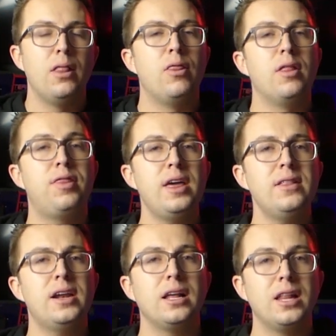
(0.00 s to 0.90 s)
The
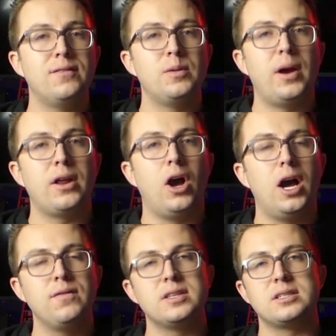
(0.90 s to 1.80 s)
thing that I loved about it,
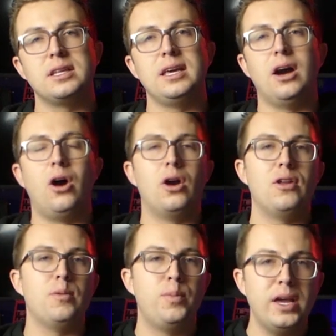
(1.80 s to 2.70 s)
obviously,
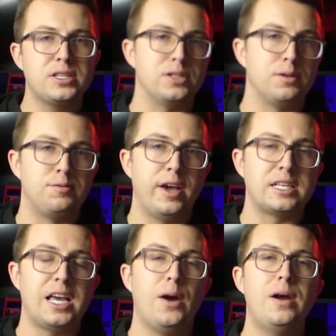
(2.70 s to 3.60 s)
are the pixel
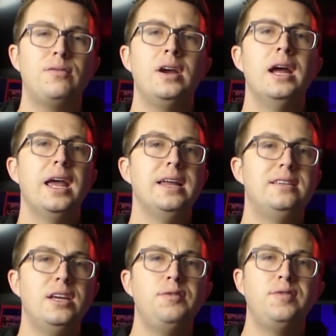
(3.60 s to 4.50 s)
effects. However,
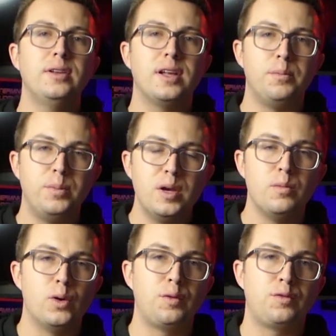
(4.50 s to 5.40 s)
it did feel a
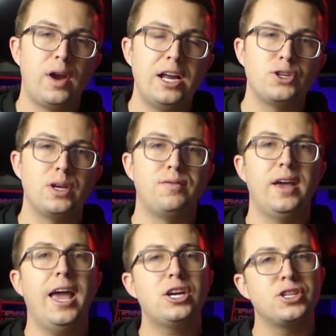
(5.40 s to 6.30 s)
bit more fragile if
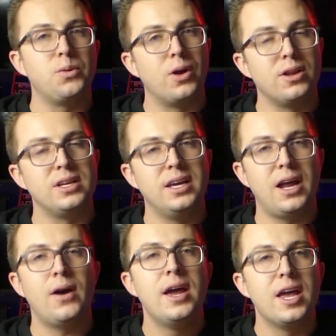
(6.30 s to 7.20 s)
I actually wanted to get
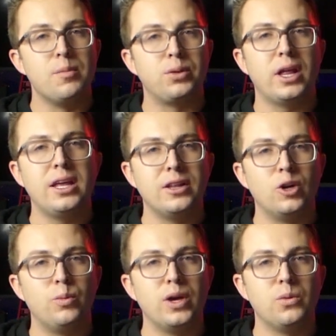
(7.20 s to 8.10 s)
out and play a
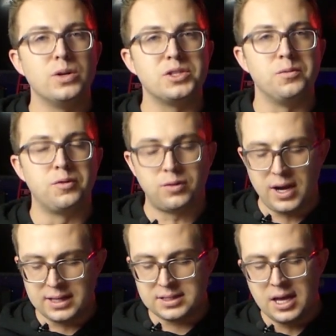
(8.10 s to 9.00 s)
little bit with some
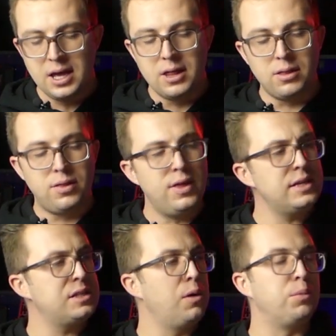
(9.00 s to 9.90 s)
friends.
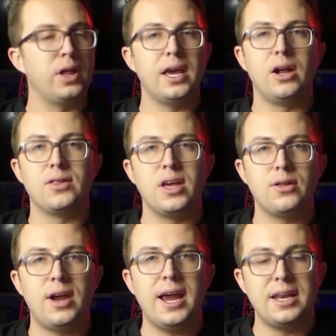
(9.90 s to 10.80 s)
This blade, on the
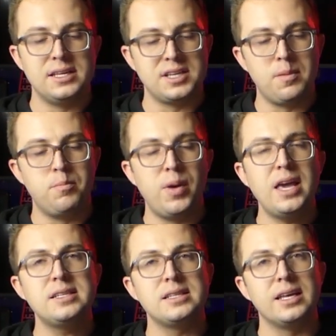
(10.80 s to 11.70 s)
other hand, is a
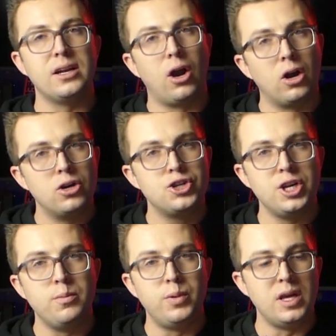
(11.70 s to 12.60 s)
baselit
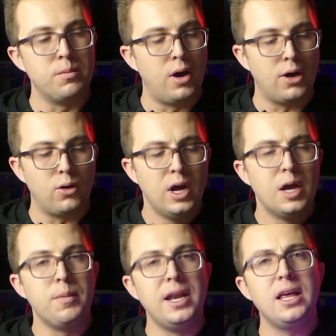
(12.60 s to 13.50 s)
RGB model,
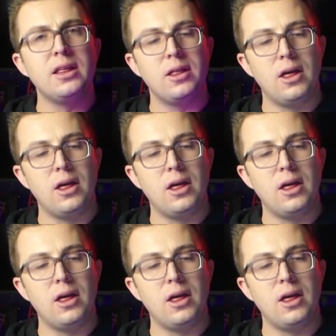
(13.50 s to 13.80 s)
meaning